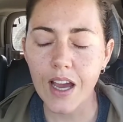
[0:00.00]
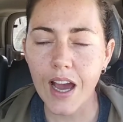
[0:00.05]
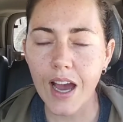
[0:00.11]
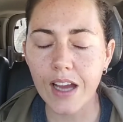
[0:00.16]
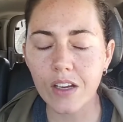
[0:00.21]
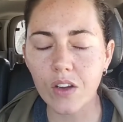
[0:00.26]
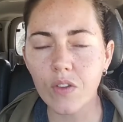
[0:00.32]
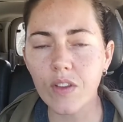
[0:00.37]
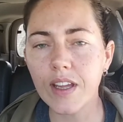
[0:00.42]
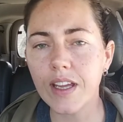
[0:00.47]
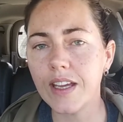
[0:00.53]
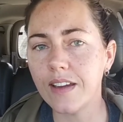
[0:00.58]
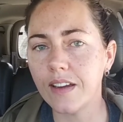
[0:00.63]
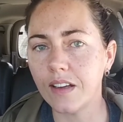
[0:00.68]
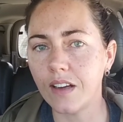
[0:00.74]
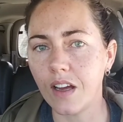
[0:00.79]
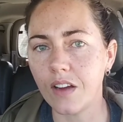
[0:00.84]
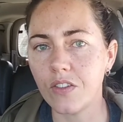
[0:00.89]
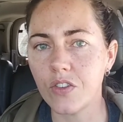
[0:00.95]
I know that he
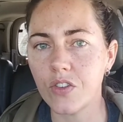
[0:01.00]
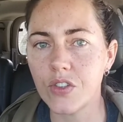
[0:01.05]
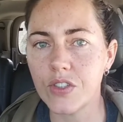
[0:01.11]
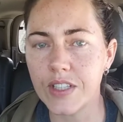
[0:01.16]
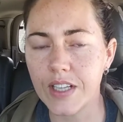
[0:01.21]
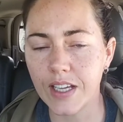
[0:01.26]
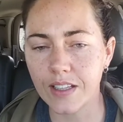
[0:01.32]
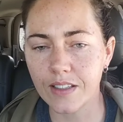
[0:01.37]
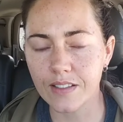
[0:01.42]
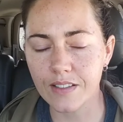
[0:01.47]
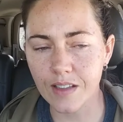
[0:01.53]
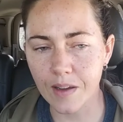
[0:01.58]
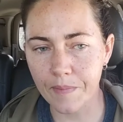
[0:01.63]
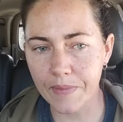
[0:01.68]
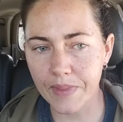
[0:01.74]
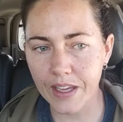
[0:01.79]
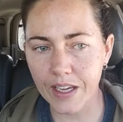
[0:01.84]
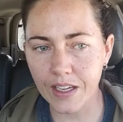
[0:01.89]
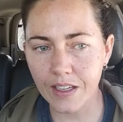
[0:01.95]
can understand
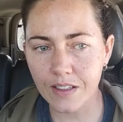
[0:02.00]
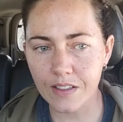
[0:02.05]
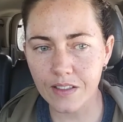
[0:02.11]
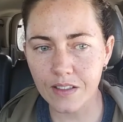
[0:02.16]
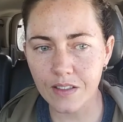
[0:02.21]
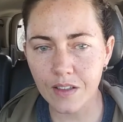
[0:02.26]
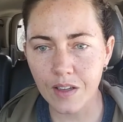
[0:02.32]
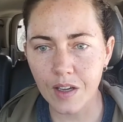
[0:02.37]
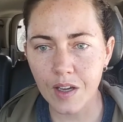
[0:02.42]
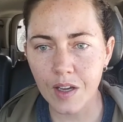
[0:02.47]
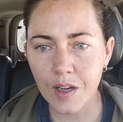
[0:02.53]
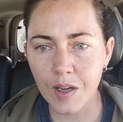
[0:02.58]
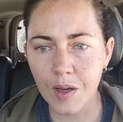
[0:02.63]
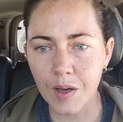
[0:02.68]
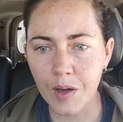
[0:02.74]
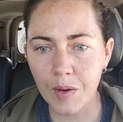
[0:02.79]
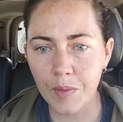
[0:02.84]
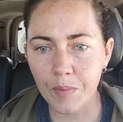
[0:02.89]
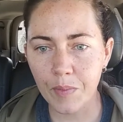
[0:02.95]
some things,
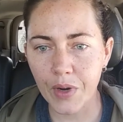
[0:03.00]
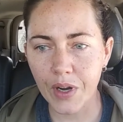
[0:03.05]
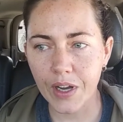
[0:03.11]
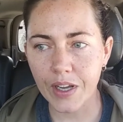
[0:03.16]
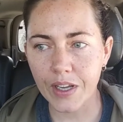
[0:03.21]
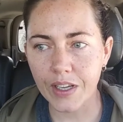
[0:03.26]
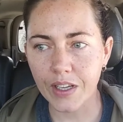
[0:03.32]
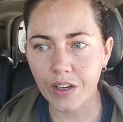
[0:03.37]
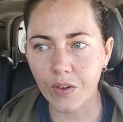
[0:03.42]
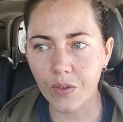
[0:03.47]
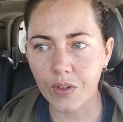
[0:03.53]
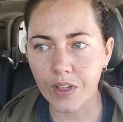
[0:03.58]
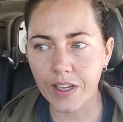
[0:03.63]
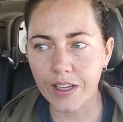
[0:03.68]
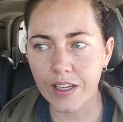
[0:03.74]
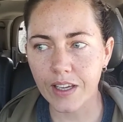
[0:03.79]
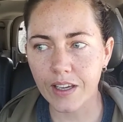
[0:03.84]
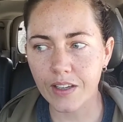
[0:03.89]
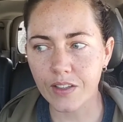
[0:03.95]
but, you know,
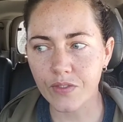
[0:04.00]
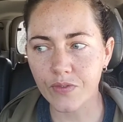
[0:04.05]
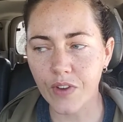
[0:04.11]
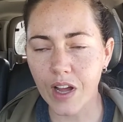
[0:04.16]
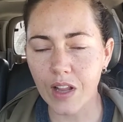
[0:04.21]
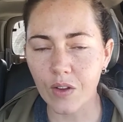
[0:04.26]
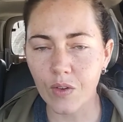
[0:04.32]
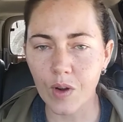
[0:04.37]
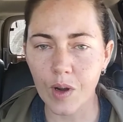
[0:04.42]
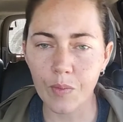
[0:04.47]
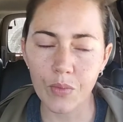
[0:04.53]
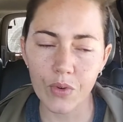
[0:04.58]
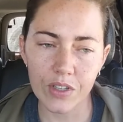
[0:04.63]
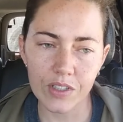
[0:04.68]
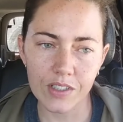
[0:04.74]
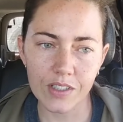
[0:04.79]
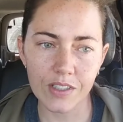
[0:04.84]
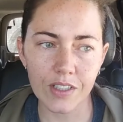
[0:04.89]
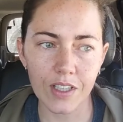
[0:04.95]
like his follow-up
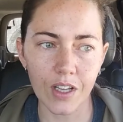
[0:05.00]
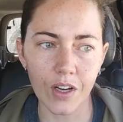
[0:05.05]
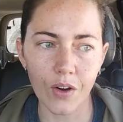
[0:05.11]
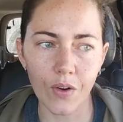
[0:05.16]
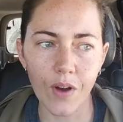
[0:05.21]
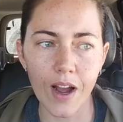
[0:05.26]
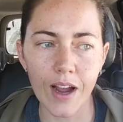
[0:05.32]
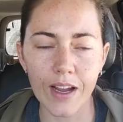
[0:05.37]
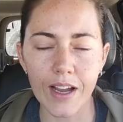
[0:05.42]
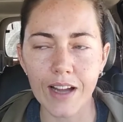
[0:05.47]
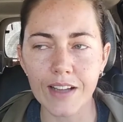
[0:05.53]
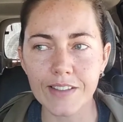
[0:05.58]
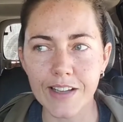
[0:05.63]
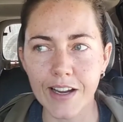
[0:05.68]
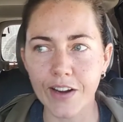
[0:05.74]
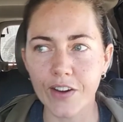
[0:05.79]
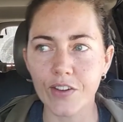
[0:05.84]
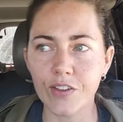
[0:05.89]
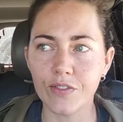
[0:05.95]
was, you know, I got
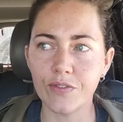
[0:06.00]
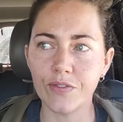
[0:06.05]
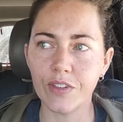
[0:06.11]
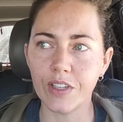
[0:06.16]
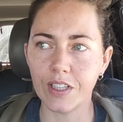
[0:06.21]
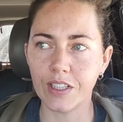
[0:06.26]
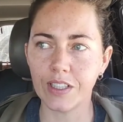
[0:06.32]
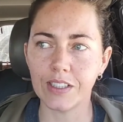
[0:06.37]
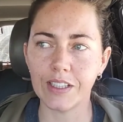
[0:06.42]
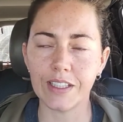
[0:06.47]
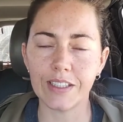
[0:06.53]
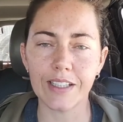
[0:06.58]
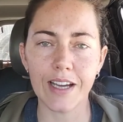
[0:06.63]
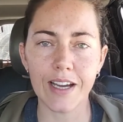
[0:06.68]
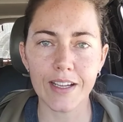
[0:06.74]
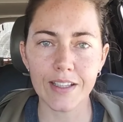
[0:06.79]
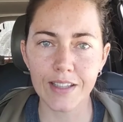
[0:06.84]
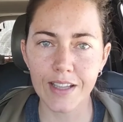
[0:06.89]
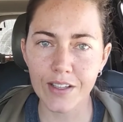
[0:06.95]
tired of feeling like
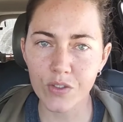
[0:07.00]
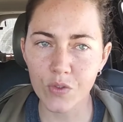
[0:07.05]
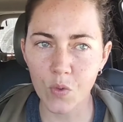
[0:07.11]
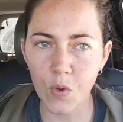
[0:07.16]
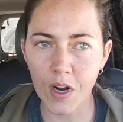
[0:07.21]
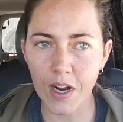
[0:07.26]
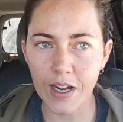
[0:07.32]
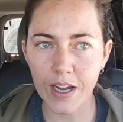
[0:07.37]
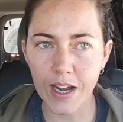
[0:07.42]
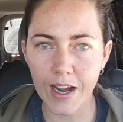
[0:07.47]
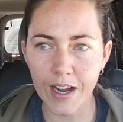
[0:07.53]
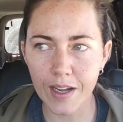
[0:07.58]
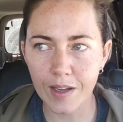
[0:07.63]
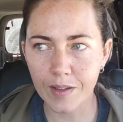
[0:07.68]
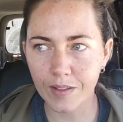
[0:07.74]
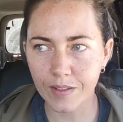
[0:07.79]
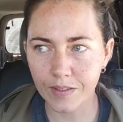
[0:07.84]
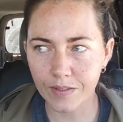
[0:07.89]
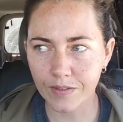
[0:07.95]
that. That's why
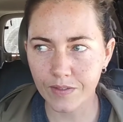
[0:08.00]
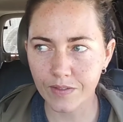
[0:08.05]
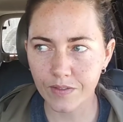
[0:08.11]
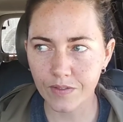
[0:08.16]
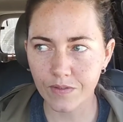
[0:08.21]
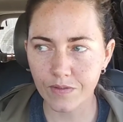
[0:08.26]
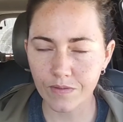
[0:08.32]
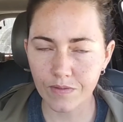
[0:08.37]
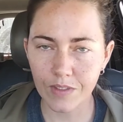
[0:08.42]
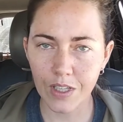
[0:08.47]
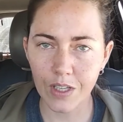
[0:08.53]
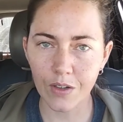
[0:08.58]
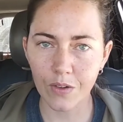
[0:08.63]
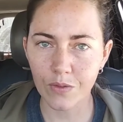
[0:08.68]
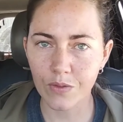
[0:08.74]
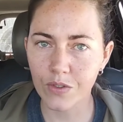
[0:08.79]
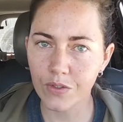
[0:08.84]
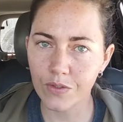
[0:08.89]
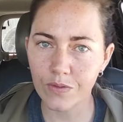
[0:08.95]
I, you know,
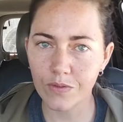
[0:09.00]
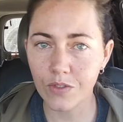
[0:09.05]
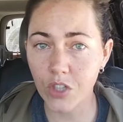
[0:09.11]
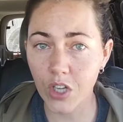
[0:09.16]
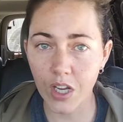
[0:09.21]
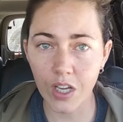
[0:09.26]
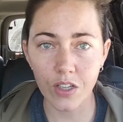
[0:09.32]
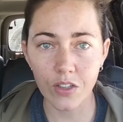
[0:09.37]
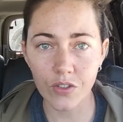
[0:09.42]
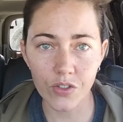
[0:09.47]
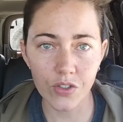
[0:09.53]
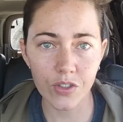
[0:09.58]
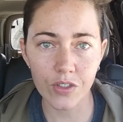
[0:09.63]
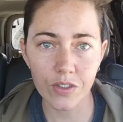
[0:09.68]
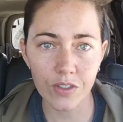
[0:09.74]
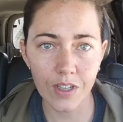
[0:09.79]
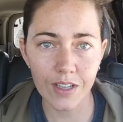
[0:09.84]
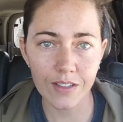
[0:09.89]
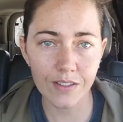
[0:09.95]
changed.
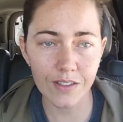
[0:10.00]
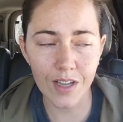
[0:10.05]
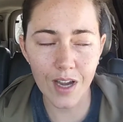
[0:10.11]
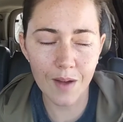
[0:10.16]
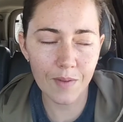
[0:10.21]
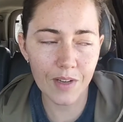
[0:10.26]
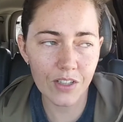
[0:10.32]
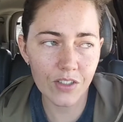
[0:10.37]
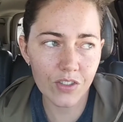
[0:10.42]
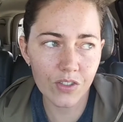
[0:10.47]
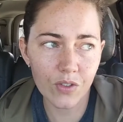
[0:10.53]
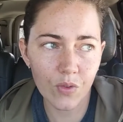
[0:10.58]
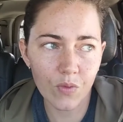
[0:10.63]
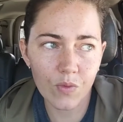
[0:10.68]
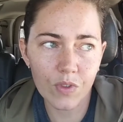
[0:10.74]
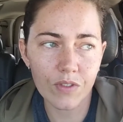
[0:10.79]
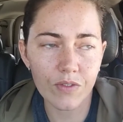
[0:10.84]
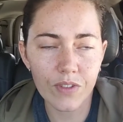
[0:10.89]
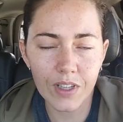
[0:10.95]
I stopped. I just
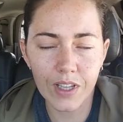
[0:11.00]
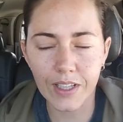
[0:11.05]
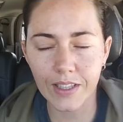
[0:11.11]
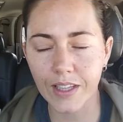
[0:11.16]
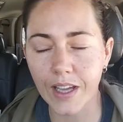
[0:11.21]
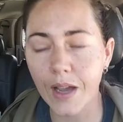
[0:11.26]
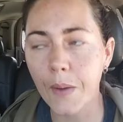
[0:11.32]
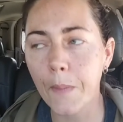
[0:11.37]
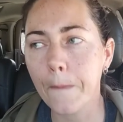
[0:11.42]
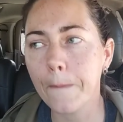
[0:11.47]
don't want to feel like that.